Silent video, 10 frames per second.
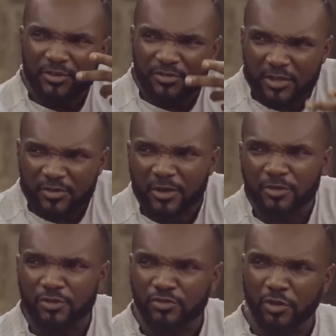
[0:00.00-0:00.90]
And you say you are
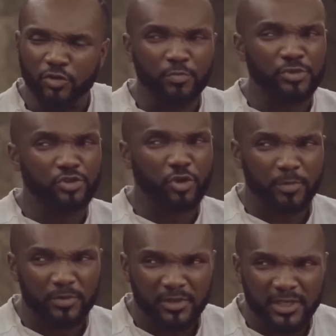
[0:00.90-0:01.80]
going to use your own to open
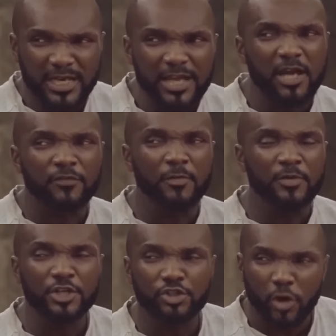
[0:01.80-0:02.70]
shop. Now you have
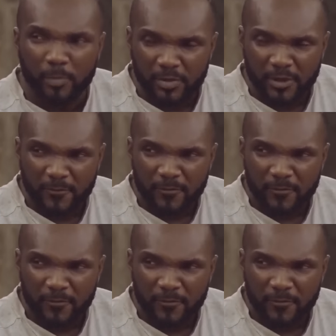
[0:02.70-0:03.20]
opened the shop.